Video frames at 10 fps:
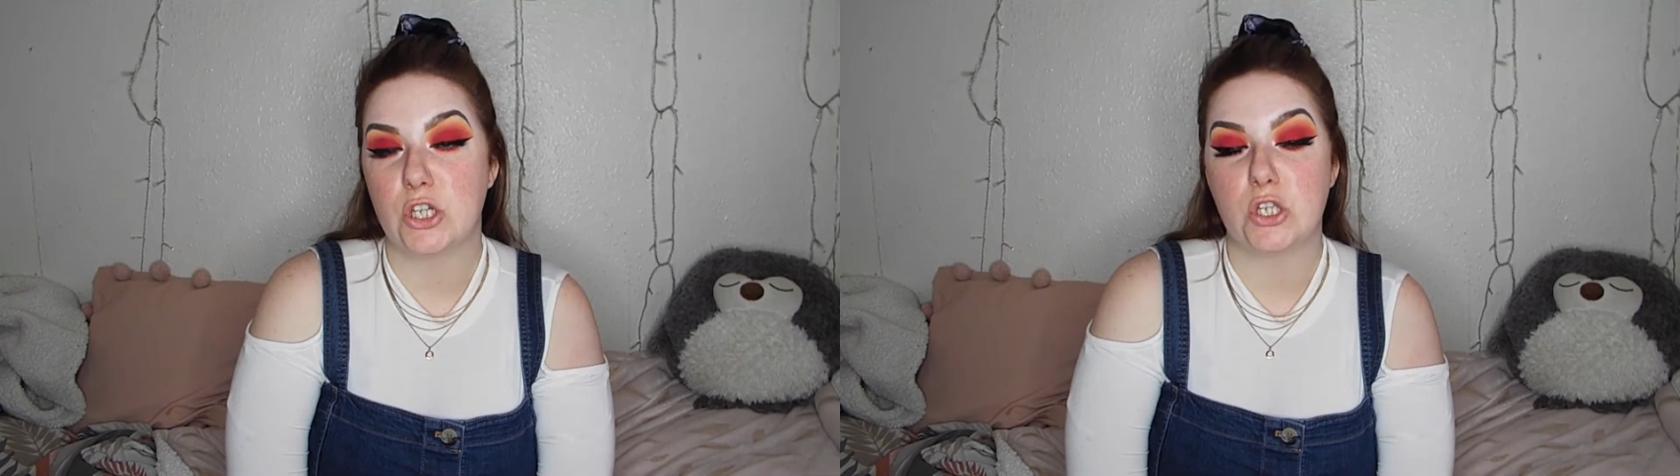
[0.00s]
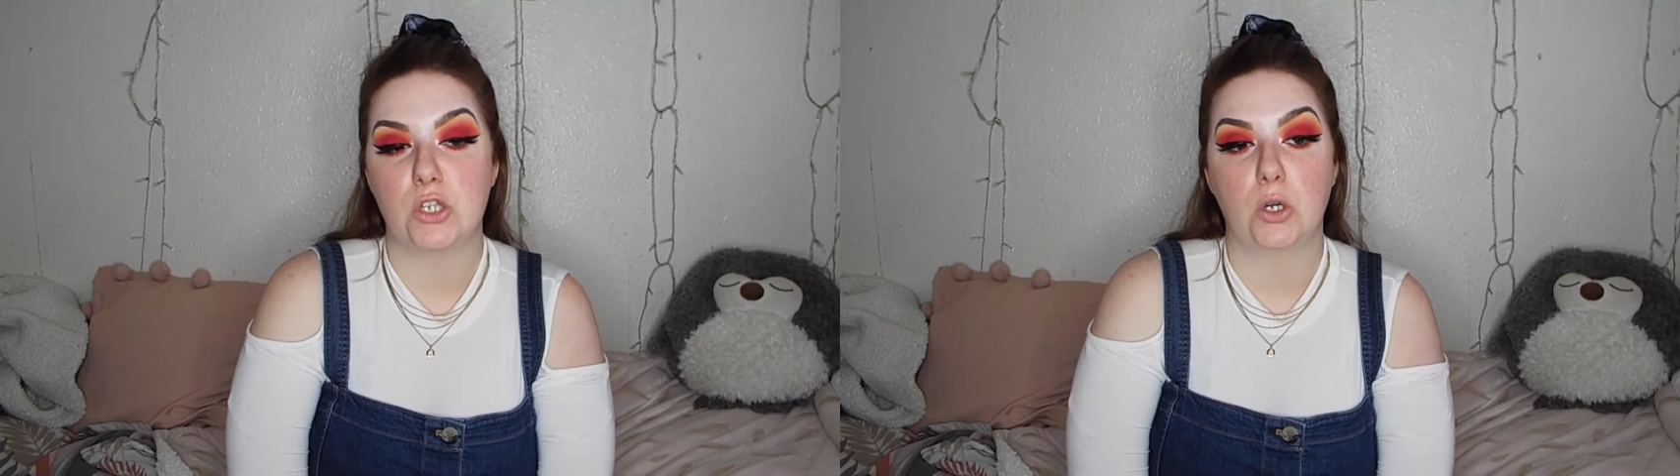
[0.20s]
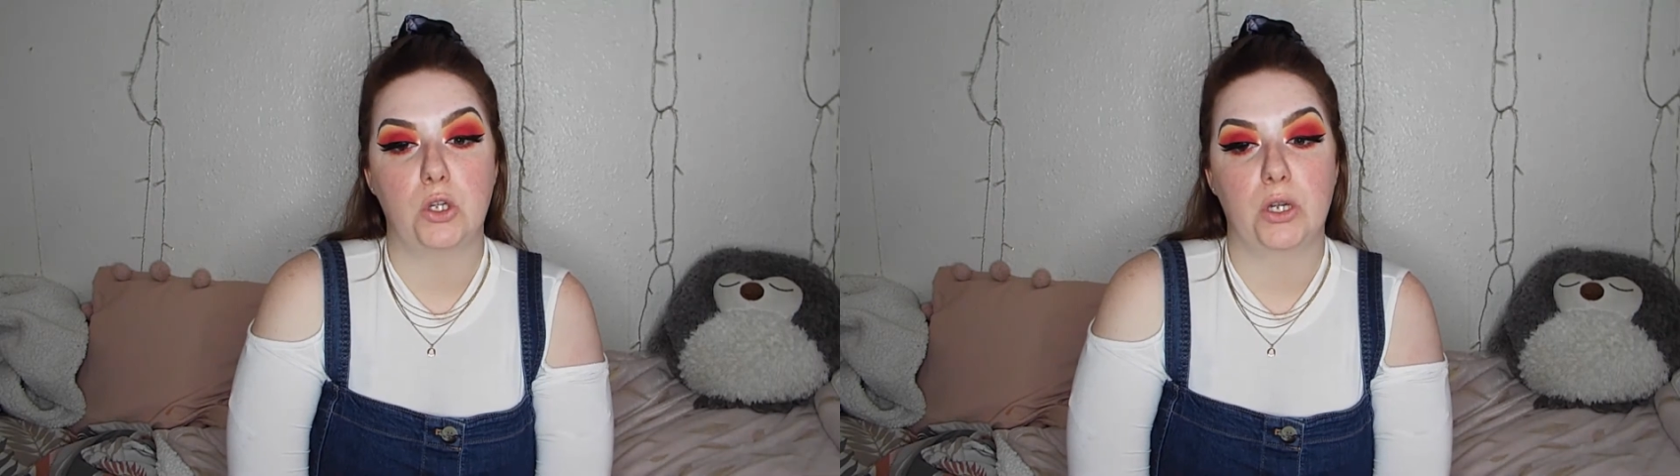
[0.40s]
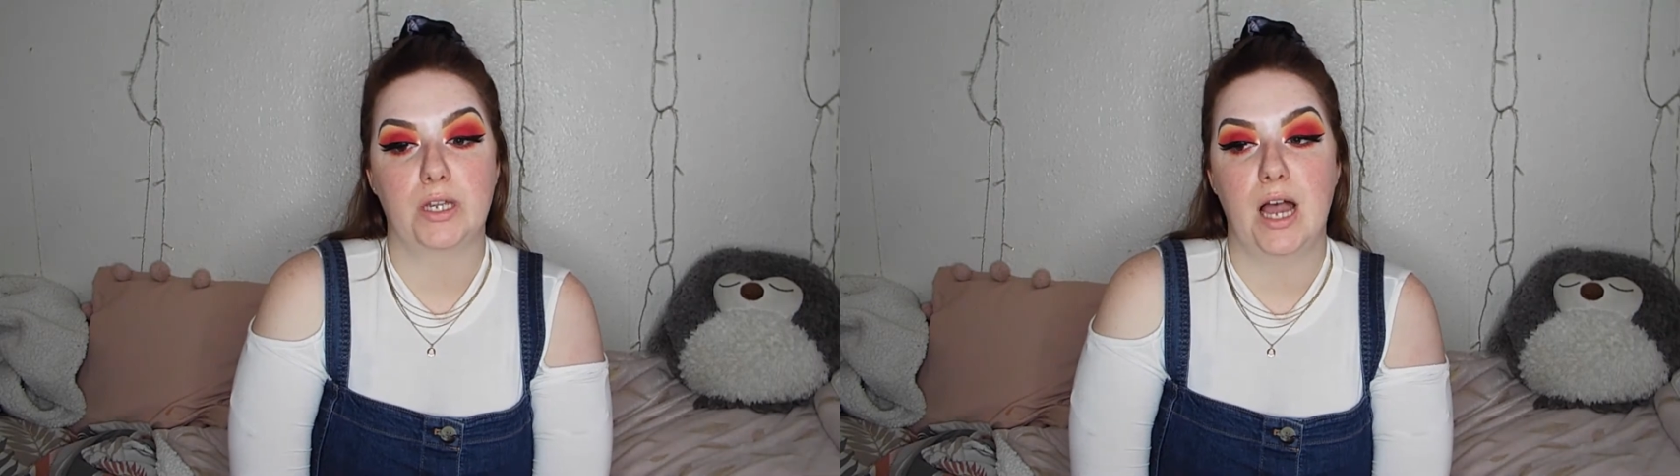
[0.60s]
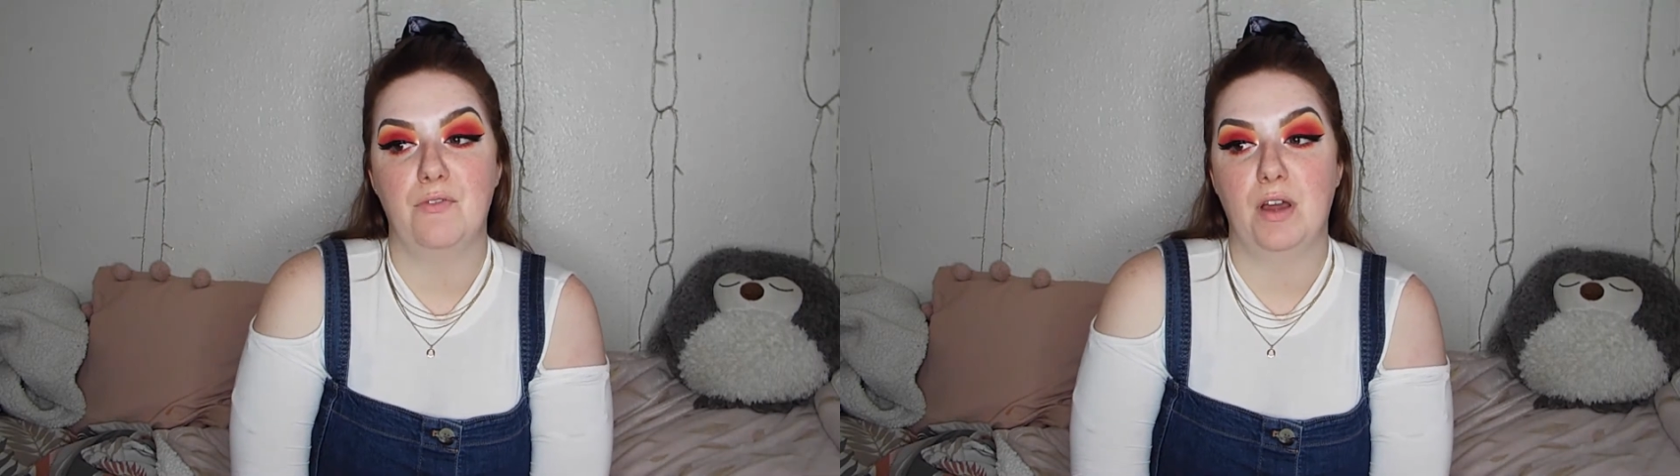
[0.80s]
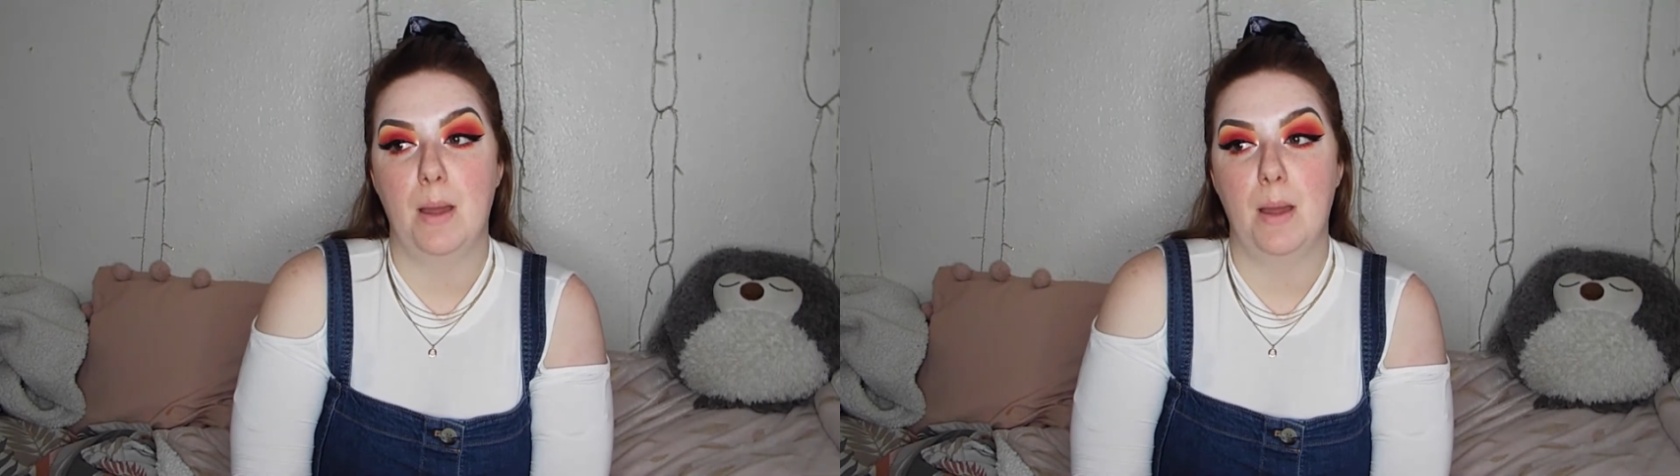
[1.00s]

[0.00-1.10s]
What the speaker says: so you can have a